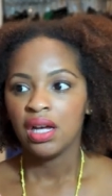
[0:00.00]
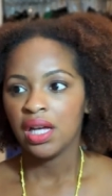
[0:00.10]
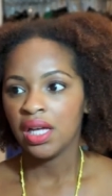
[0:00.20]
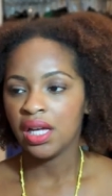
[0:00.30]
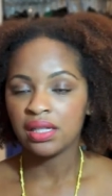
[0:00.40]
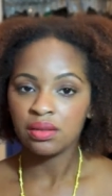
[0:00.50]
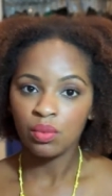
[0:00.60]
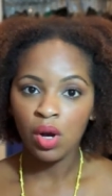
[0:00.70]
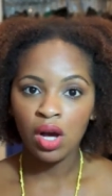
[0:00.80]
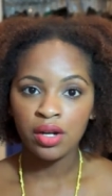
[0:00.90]
and
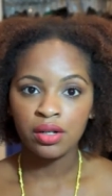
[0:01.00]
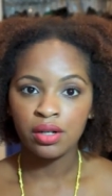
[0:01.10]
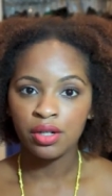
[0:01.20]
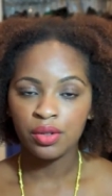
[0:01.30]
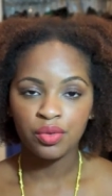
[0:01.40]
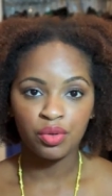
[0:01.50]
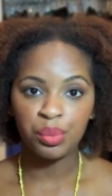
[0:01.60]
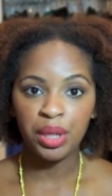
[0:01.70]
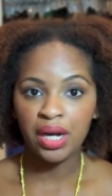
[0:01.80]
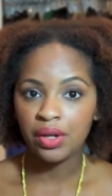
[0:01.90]
some water through
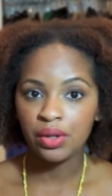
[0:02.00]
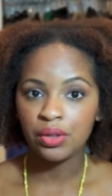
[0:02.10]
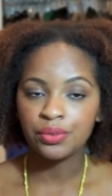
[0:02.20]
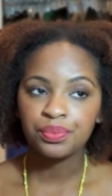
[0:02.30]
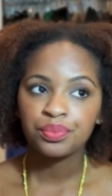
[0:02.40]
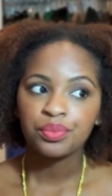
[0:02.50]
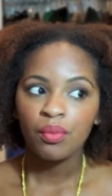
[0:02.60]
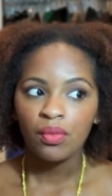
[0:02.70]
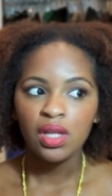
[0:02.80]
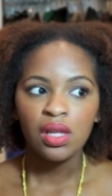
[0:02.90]
a bottle
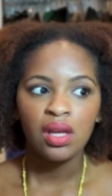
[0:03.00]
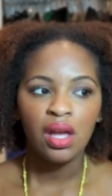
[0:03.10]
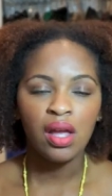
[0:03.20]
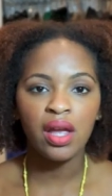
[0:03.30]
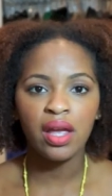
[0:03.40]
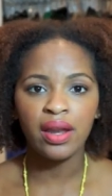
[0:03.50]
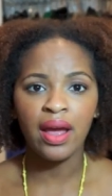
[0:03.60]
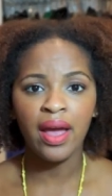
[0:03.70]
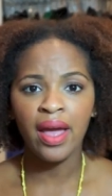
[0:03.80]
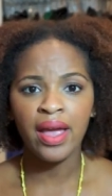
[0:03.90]
and
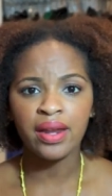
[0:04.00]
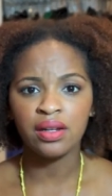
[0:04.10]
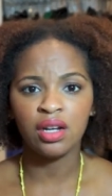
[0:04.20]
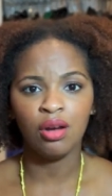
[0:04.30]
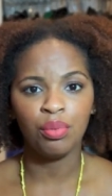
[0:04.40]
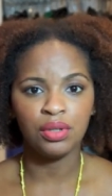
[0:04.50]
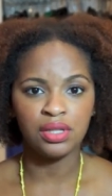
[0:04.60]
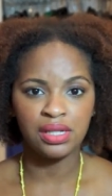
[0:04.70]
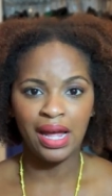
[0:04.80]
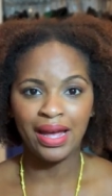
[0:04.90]
I ate a couple
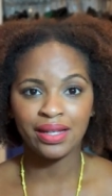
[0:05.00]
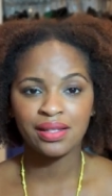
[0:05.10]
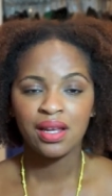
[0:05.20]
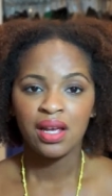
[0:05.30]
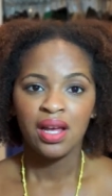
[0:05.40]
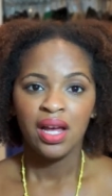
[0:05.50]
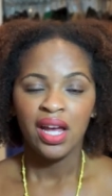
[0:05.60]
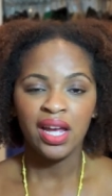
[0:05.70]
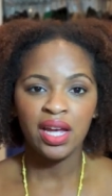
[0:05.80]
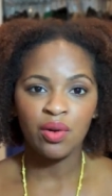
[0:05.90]
of snacks
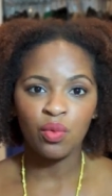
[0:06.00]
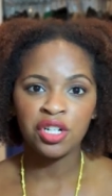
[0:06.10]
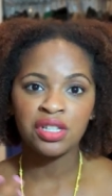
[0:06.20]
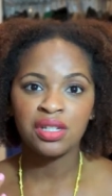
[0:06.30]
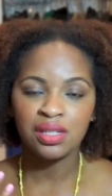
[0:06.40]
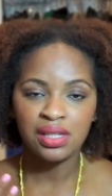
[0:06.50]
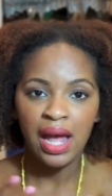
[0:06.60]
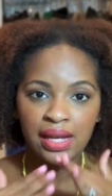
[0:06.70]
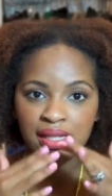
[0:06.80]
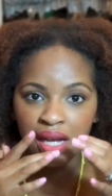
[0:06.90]
and one of these
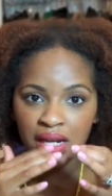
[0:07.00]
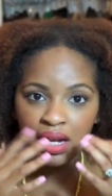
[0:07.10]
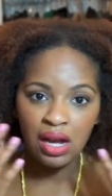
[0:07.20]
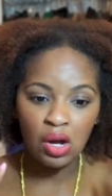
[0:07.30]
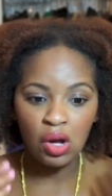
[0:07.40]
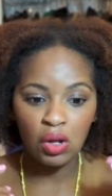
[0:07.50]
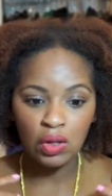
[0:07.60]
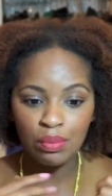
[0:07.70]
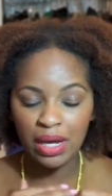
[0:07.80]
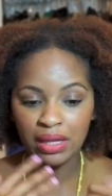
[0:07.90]
snacks kind of got all
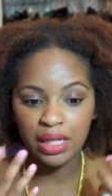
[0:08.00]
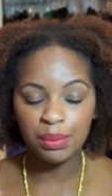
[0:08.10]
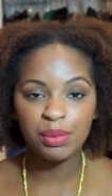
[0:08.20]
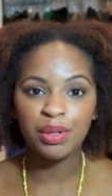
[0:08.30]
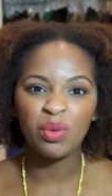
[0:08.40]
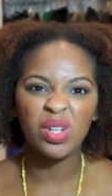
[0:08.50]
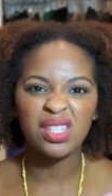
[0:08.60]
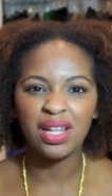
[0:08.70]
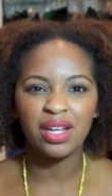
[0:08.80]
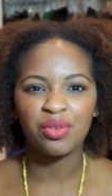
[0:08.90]
on my lips but it
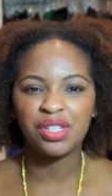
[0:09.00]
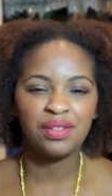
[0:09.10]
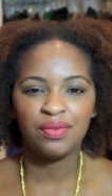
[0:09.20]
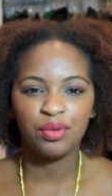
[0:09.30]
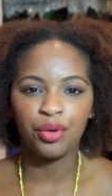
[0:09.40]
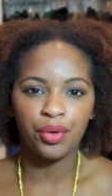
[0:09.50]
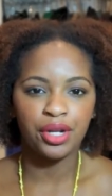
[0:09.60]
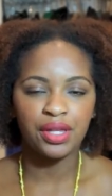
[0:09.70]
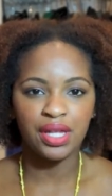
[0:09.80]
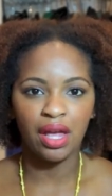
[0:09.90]
wasn't like greasy food or
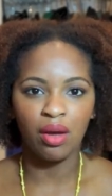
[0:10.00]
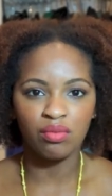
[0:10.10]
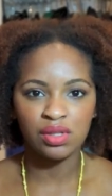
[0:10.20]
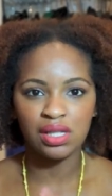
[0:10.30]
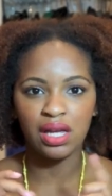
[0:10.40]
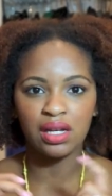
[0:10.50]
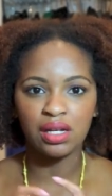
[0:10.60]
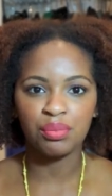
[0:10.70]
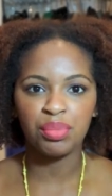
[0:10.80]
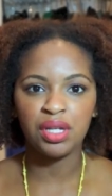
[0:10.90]
anything it was like
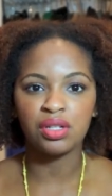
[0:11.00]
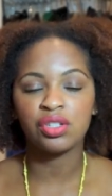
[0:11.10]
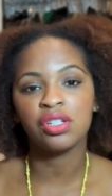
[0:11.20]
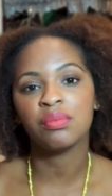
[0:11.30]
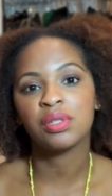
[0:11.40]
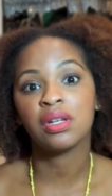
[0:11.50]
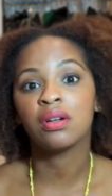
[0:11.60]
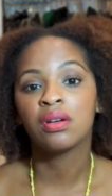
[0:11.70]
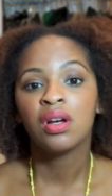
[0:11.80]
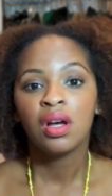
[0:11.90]
a pita chip
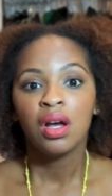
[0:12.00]
so